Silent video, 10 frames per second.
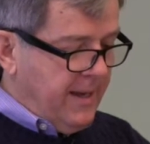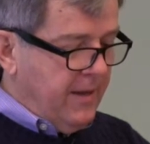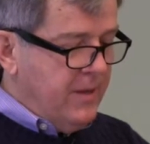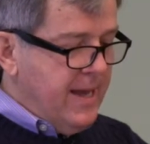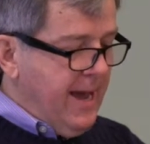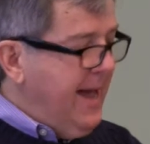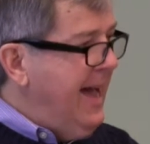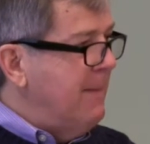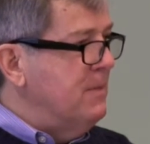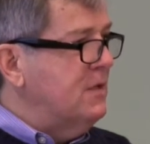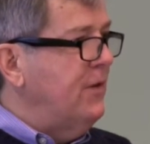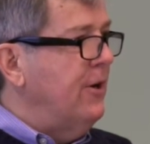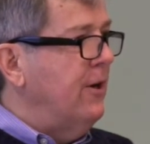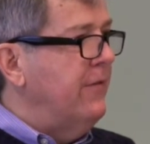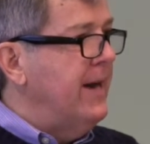in the
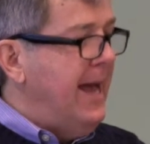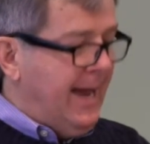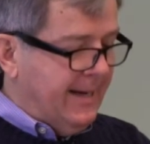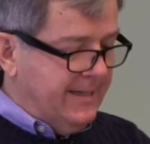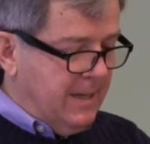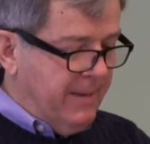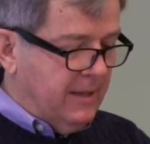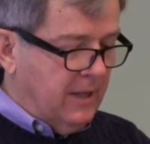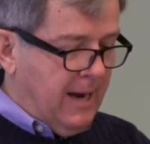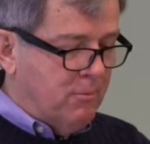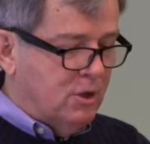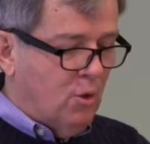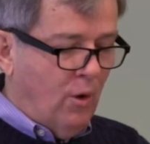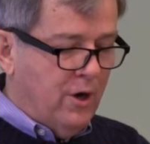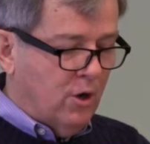atmosphere of an academic
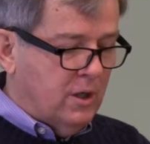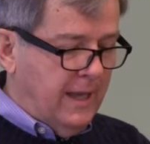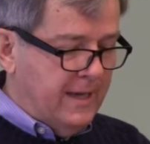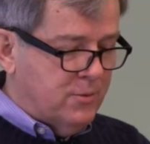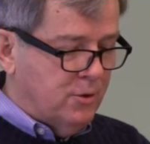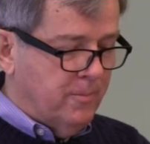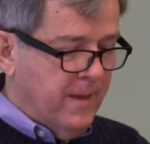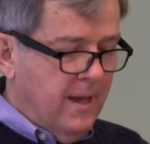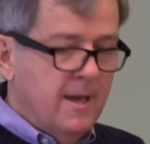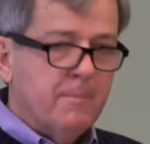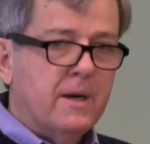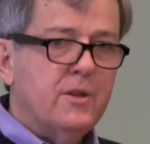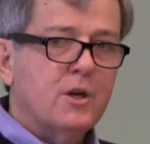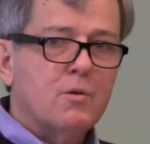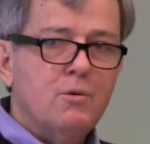laboratory or classroom, but
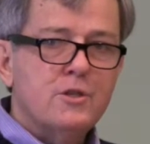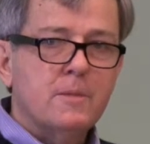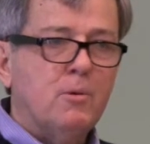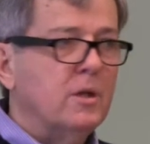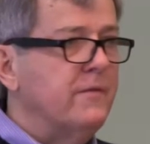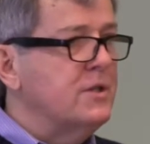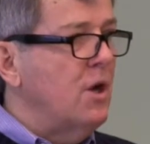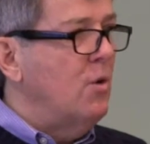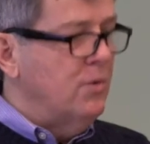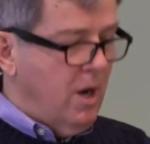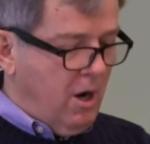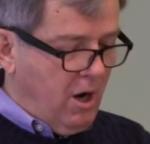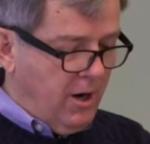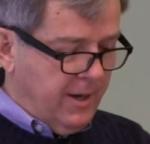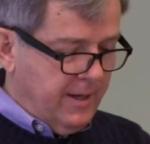in the crucible of his own
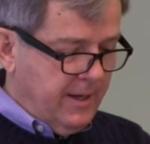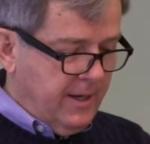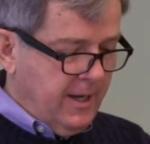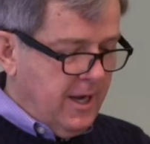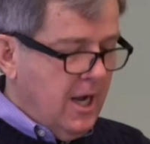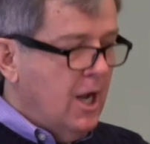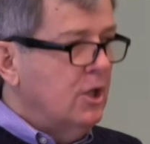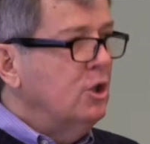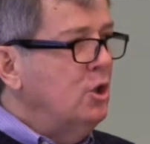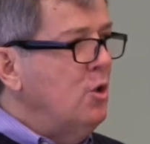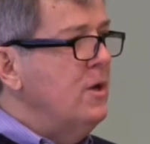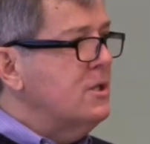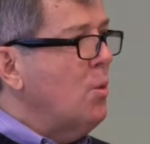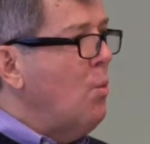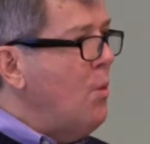heart.
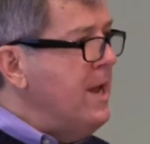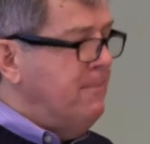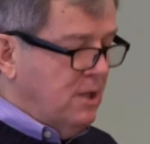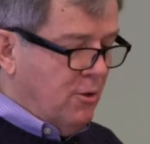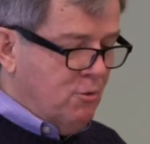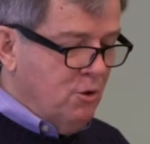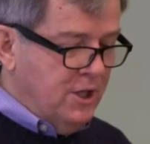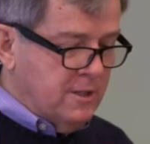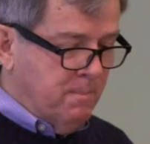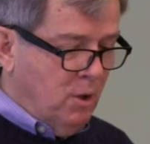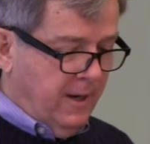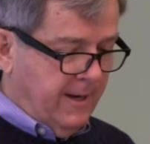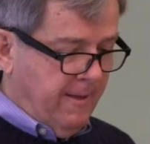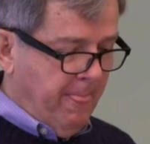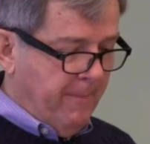Lewis weeps through this book.